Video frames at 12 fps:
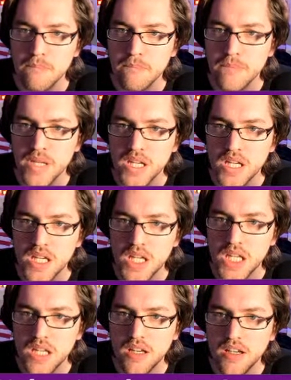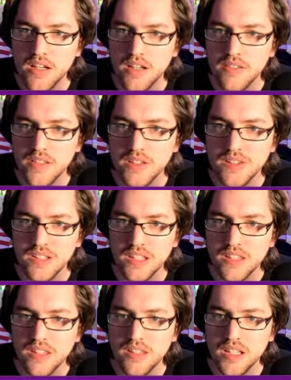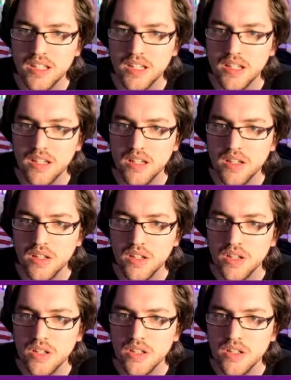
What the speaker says: B, C, G, H, I,